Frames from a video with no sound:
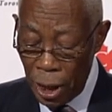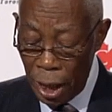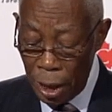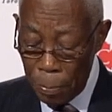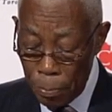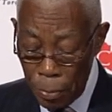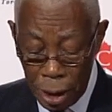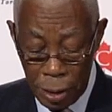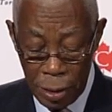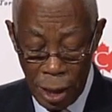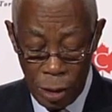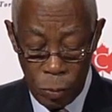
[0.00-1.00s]

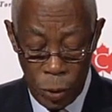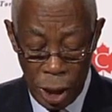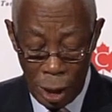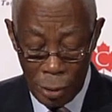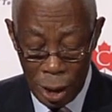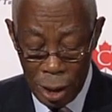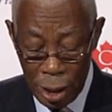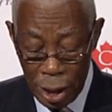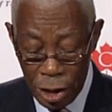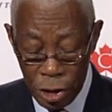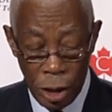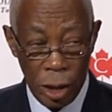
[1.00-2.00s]
admit that we are a
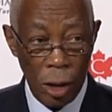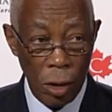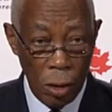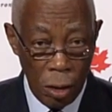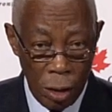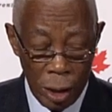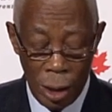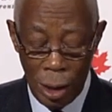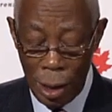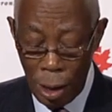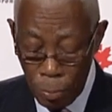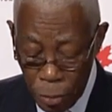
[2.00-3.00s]
nation on
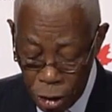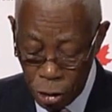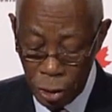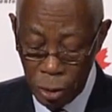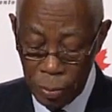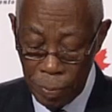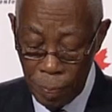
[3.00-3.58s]
a mission,